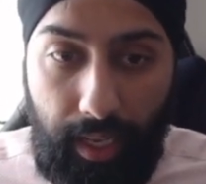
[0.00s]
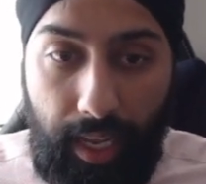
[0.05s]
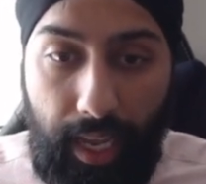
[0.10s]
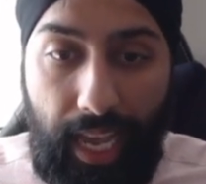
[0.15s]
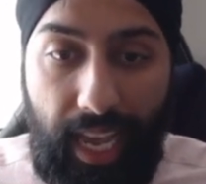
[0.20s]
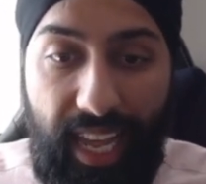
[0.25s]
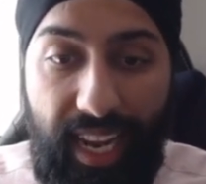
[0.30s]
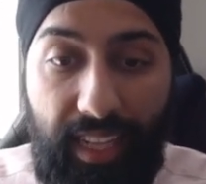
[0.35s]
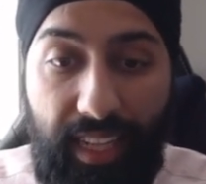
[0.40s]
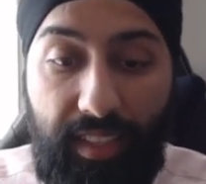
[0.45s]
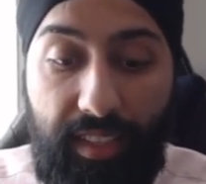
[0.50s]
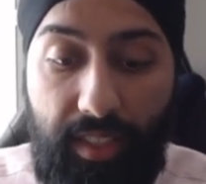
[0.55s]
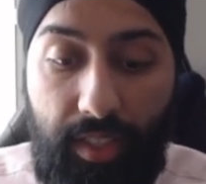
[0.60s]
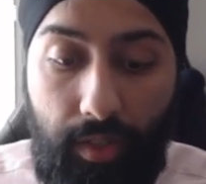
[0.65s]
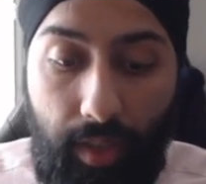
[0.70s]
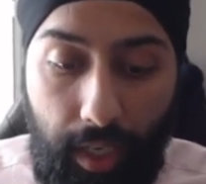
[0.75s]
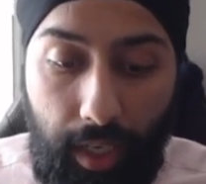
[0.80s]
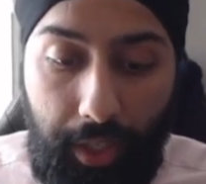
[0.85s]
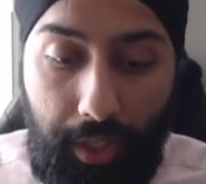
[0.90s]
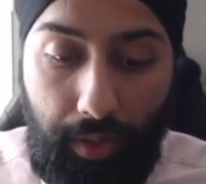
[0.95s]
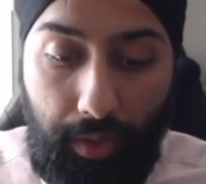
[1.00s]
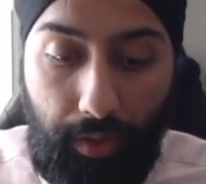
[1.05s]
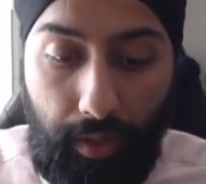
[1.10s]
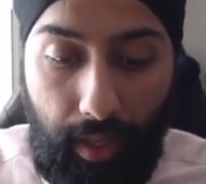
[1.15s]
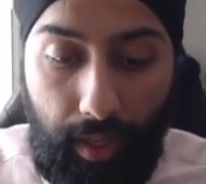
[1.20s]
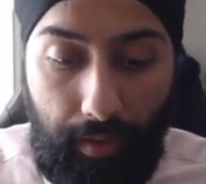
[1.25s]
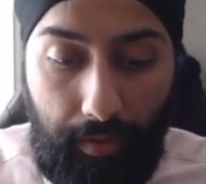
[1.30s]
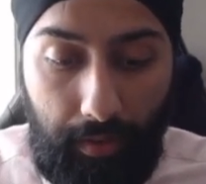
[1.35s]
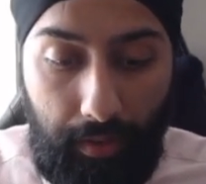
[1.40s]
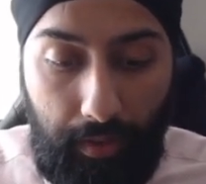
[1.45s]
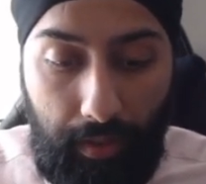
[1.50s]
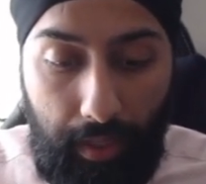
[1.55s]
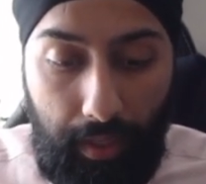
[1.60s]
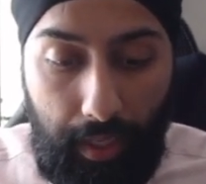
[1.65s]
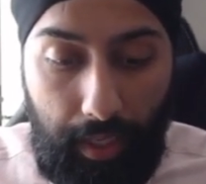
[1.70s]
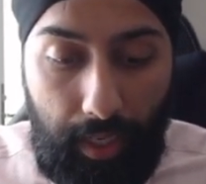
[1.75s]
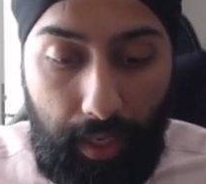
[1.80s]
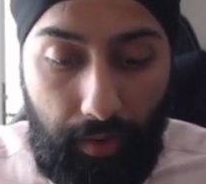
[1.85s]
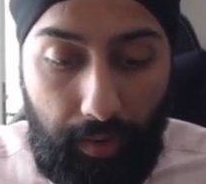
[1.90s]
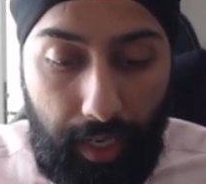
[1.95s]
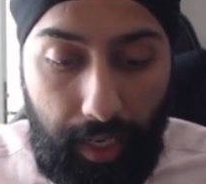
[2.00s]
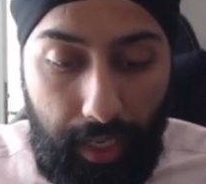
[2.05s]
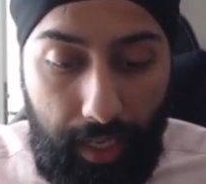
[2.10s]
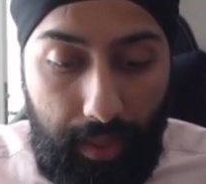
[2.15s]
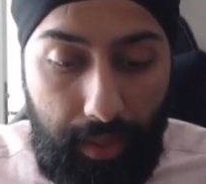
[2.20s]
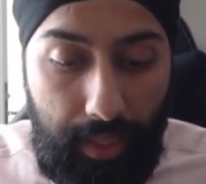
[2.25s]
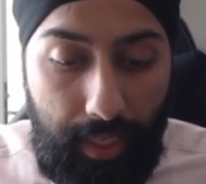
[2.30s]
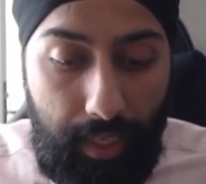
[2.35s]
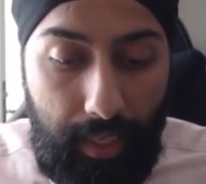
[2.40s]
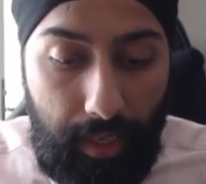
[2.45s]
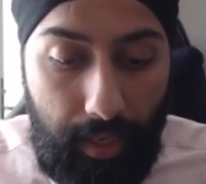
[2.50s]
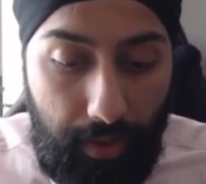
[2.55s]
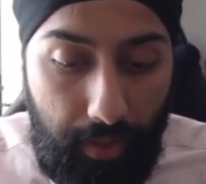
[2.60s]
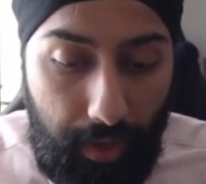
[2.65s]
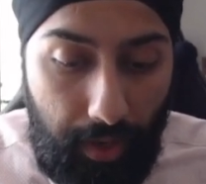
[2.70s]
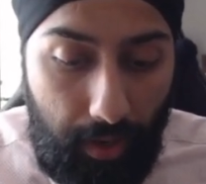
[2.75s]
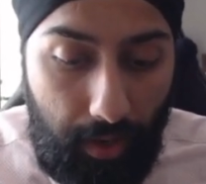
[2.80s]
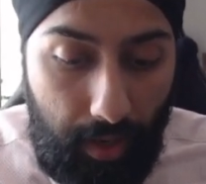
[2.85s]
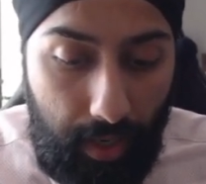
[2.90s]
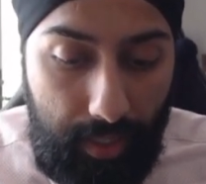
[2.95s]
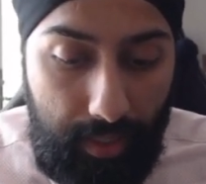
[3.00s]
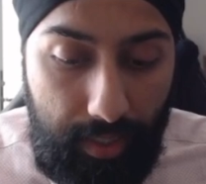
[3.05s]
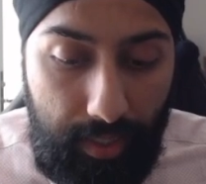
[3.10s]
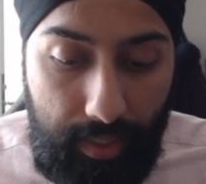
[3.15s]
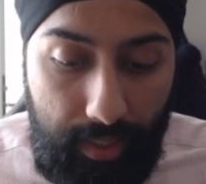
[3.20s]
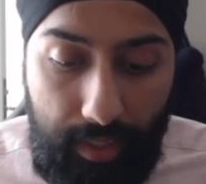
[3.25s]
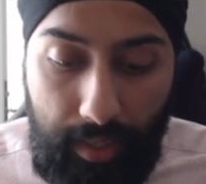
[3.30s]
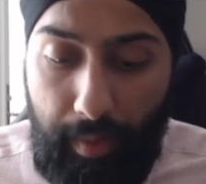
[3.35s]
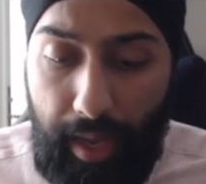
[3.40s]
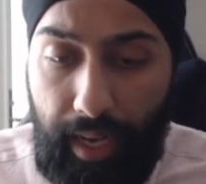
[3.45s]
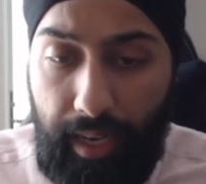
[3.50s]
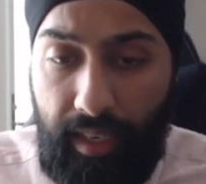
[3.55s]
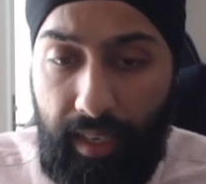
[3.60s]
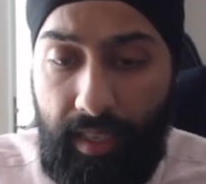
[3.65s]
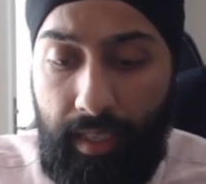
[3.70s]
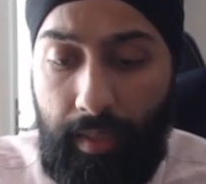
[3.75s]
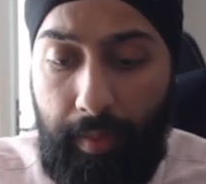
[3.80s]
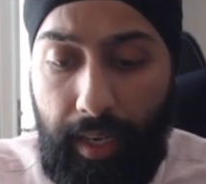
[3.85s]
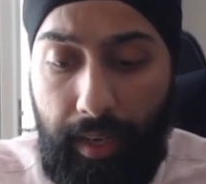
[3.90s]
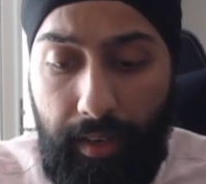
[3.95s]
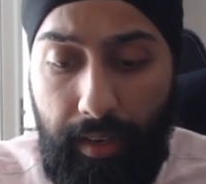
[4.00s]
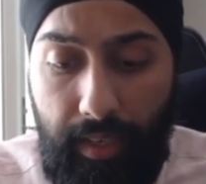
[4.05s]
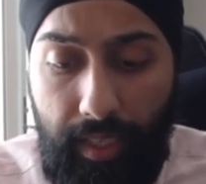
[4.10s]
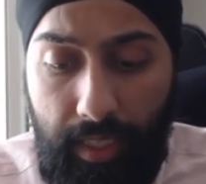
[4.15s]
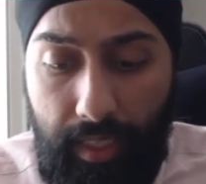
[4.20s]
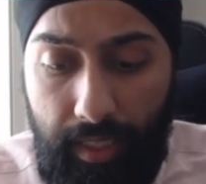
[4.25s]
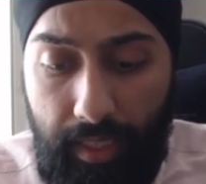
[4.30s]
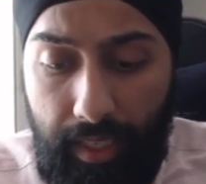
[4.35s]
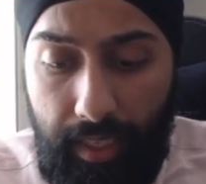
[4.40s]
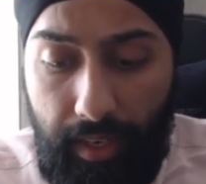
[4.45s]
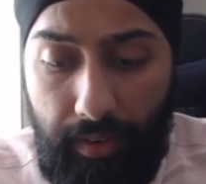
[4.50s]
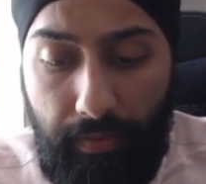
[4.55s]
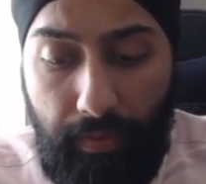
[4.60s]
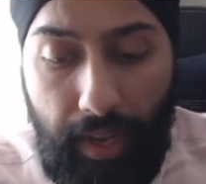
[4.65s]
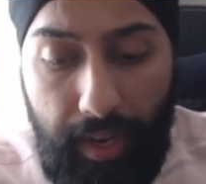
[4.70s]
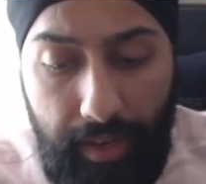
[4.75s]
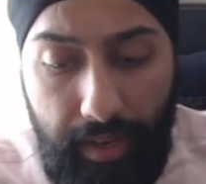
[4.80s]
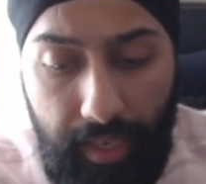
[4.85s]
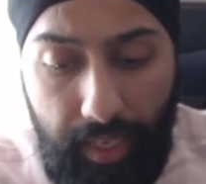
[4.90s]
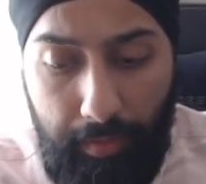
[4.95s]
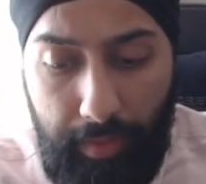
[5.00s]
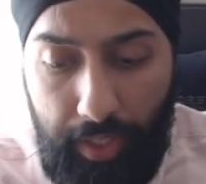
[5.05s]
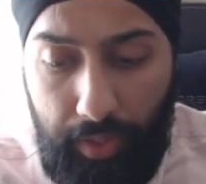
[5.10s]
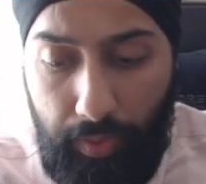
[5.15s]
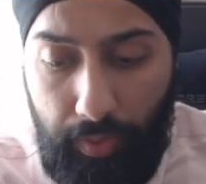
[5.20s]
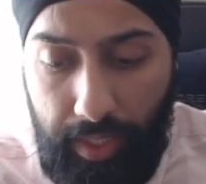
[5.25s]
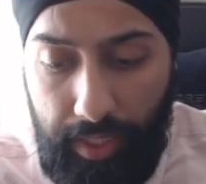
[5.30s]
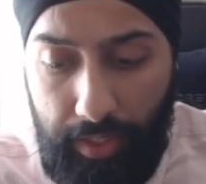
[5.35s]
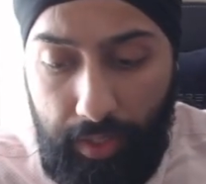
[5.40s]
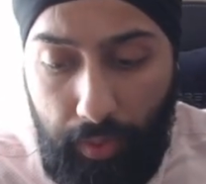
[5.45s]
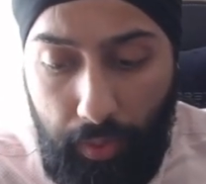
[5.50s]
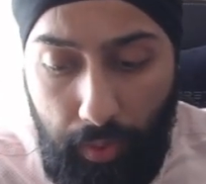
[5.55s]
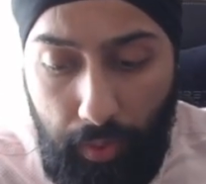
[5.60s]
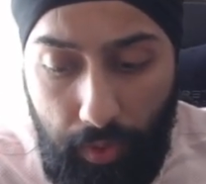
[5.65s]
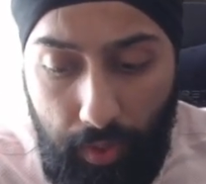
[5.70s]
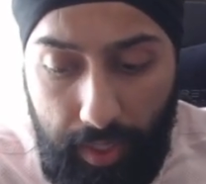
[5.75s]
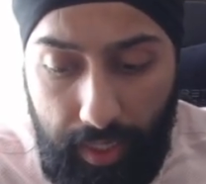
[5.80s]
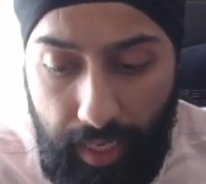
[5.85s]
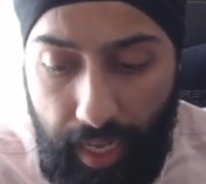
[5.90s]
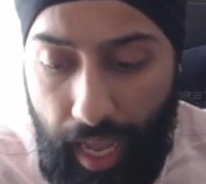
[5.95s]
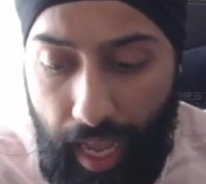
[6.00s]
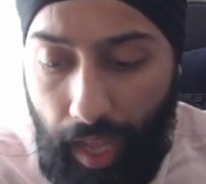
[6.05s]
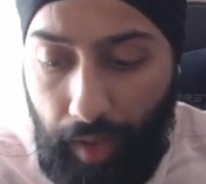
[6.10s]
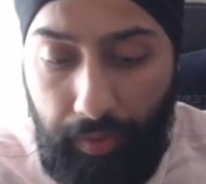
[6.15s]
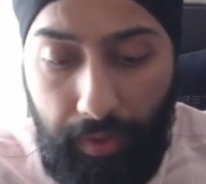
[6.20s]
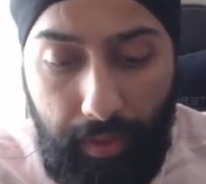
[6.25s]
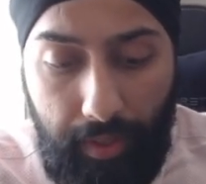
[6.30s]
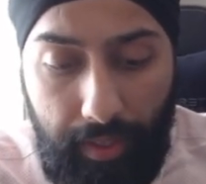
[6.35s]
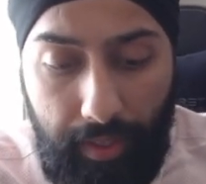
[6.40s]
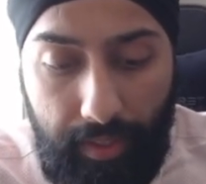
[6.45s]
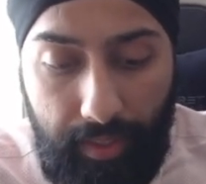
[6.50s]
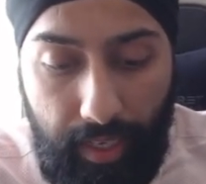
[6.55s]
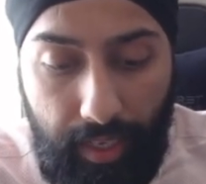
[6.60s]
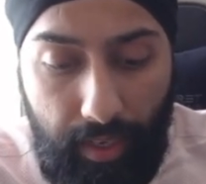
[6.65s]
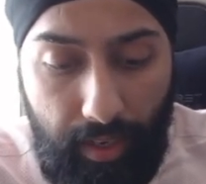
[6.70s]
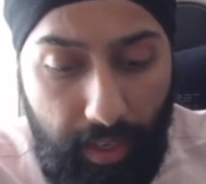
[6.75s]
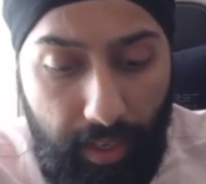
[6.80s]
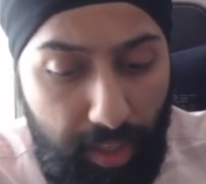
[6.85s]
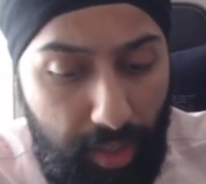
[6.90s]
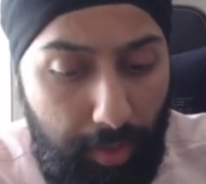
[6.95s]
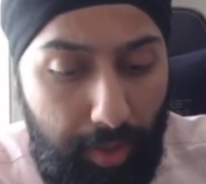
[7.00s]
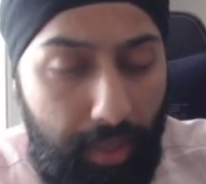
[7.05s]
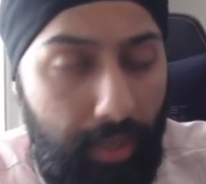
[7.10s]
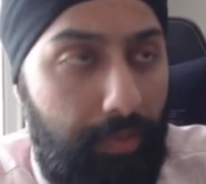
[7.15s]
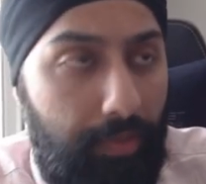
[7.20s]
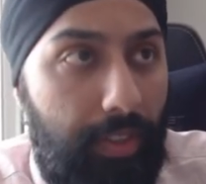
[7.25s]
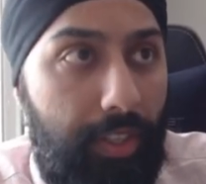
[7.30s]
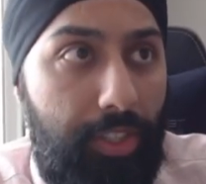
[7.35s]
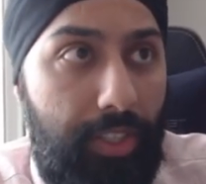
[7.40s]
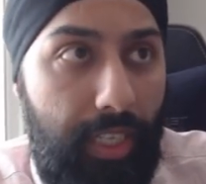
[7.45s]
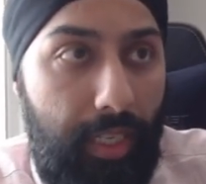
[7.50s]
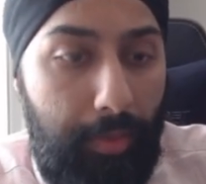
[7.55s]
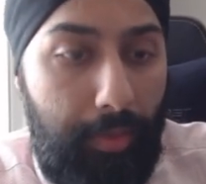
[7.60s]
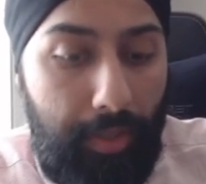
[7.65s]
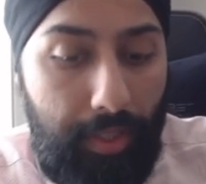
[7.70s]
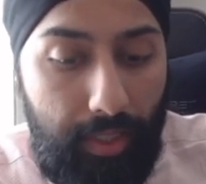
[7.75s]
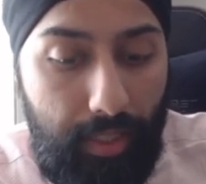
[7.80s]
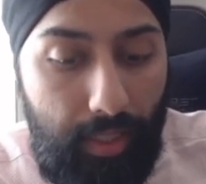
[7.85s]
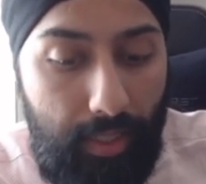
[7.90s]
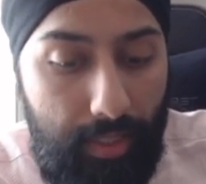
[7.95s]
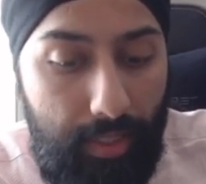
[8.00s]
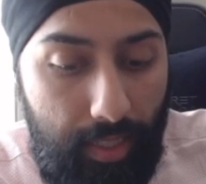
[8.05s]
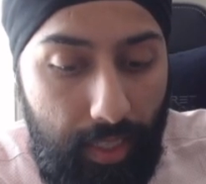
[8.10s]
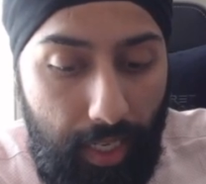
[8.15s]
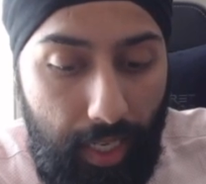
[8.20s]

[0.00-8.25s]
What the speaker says: And at the structural level, right, there are systematic disparities in funding between schools in affluent and underprivileged neighborhoods,